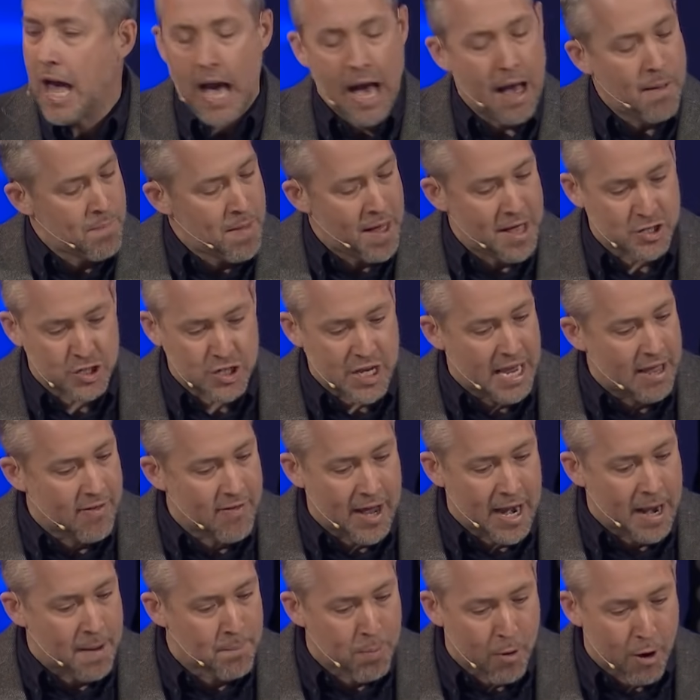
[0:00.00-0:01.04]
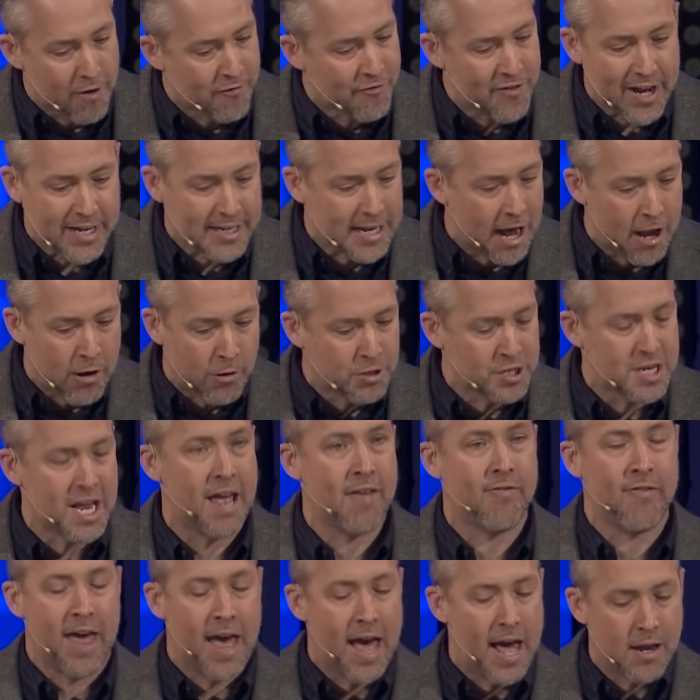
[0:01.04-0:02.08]
I'm not saying that I'm perfect, I
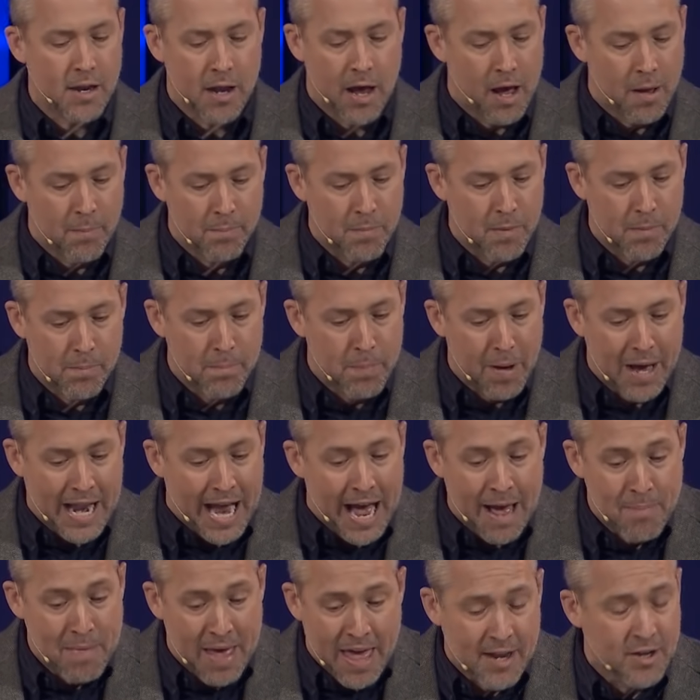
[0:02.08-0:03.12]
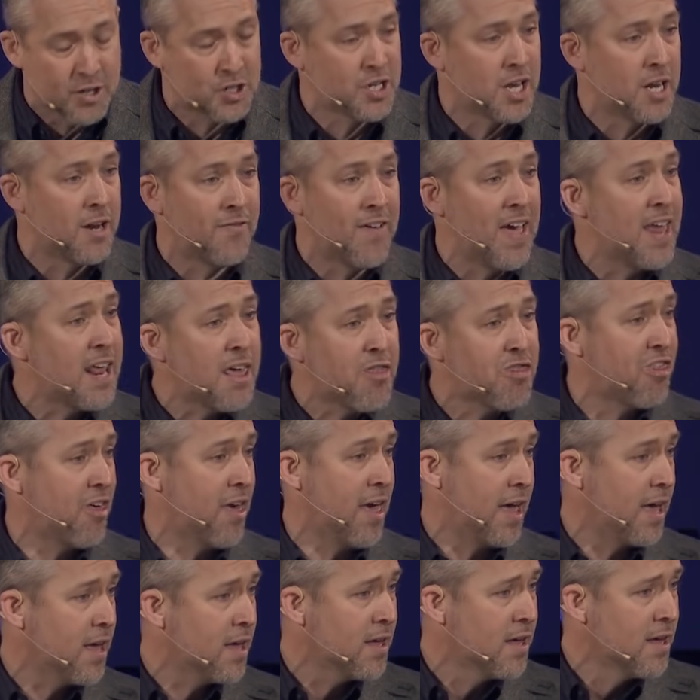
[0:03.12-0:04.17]
understand that, um, but I'm innocent of
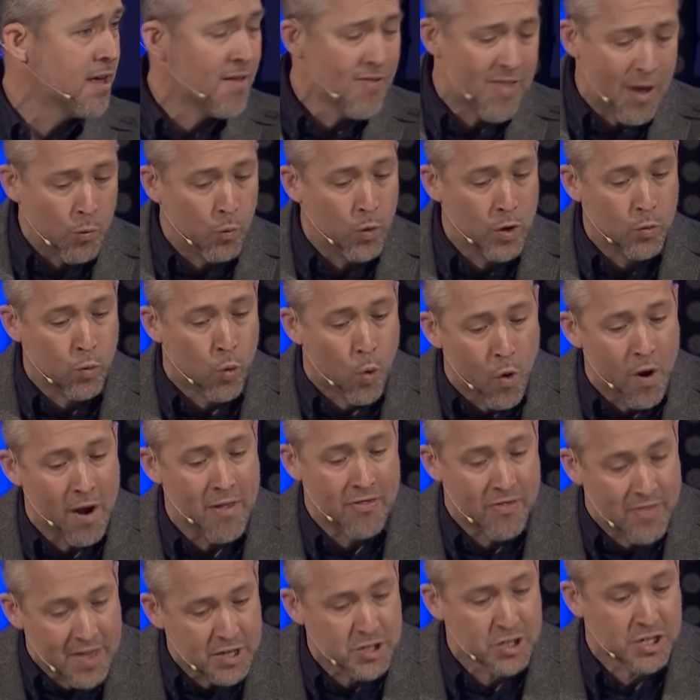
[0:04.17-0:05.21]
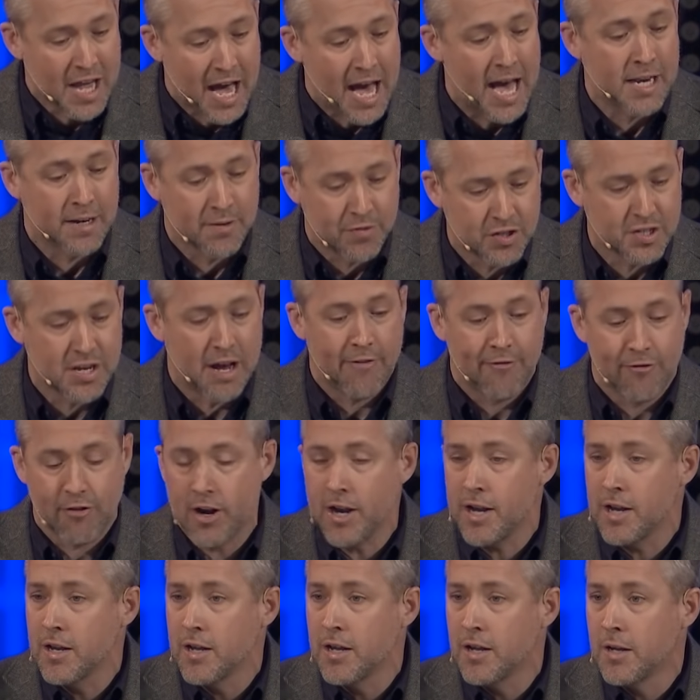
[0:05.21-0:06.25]
anything that would warrant this kind of
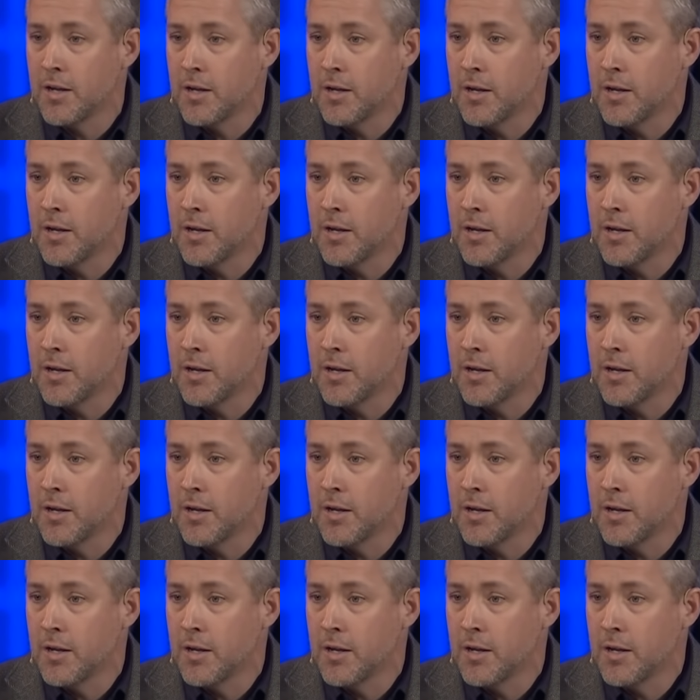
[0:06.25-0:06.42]
suffering.